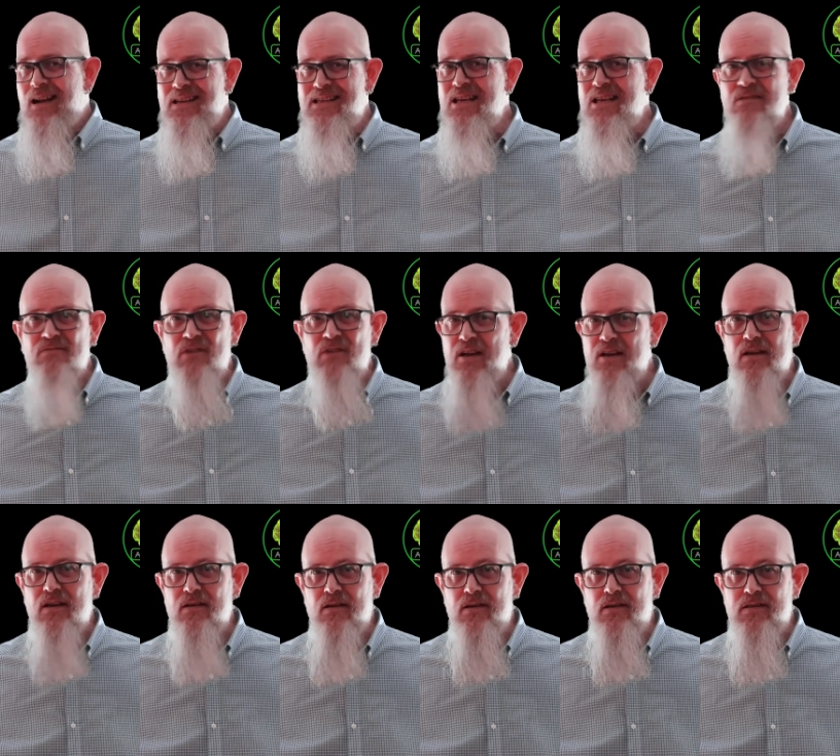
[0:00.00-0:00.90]
I didn't
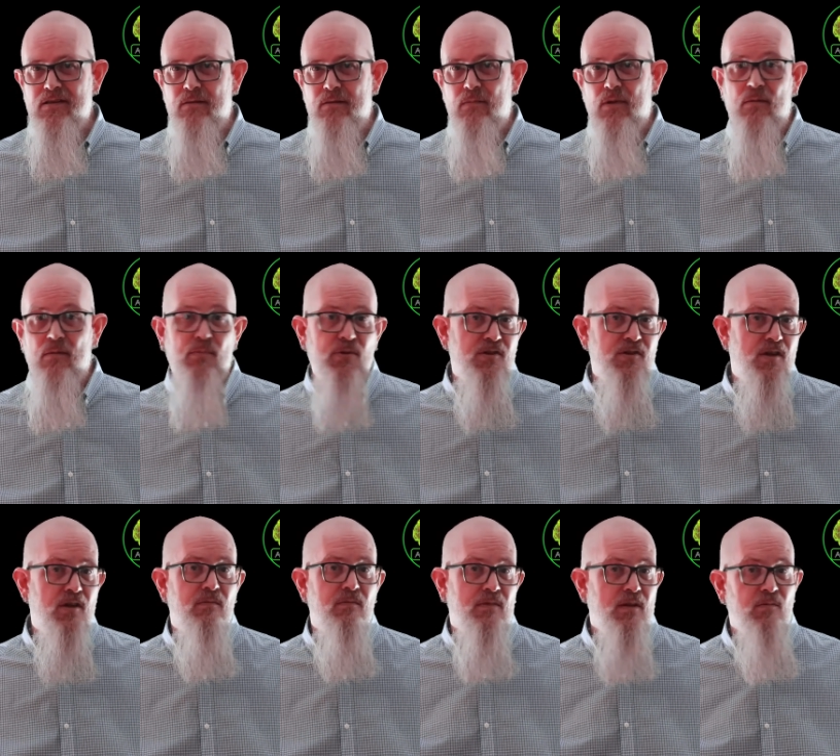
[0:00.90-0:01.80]
recognise him and
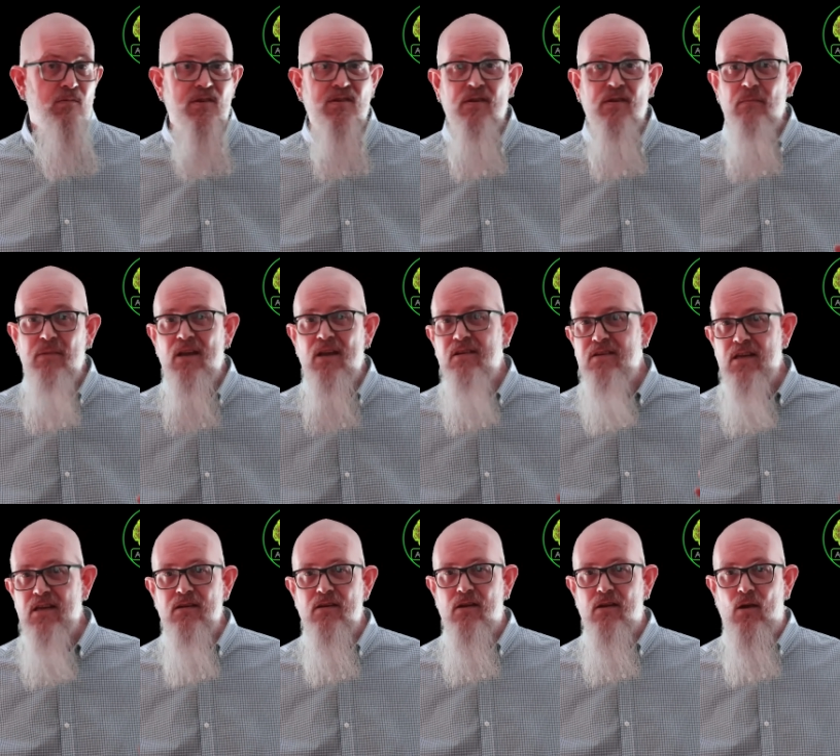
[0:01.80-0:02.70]
presumed it was somebody I
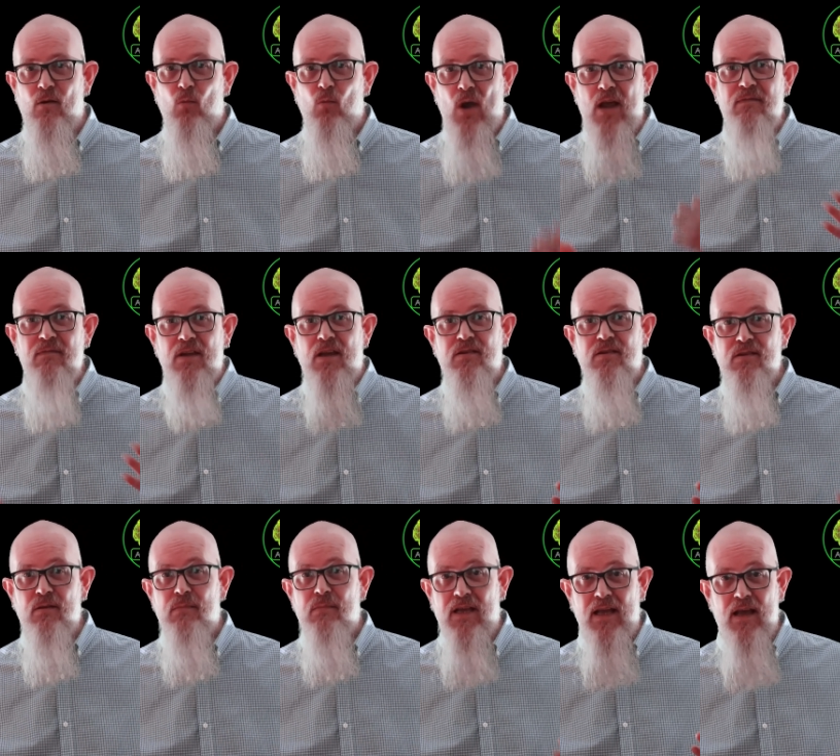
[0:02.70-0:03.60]
didn't know waving
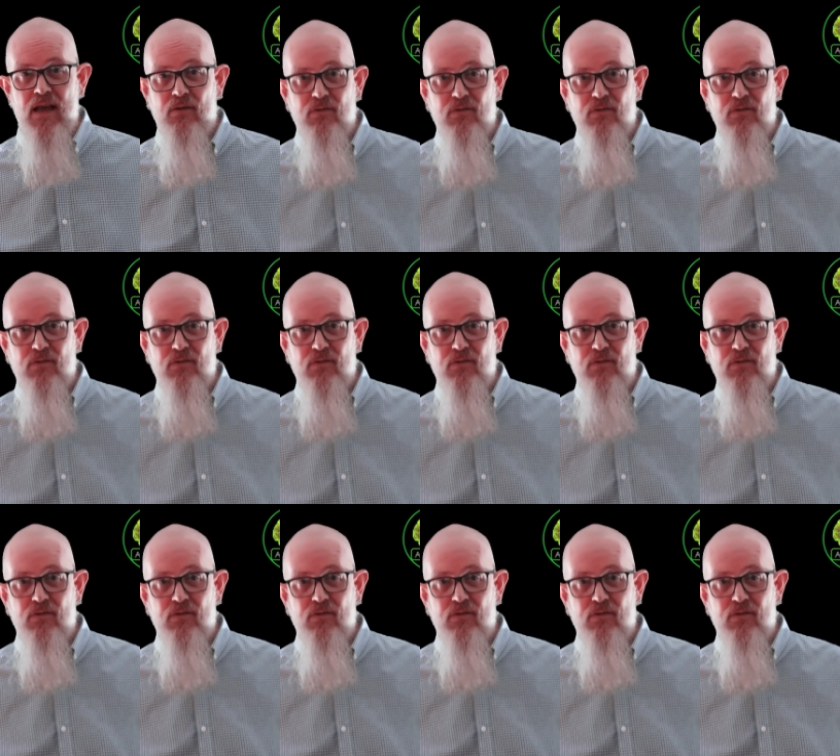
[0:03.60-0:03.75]
at somebody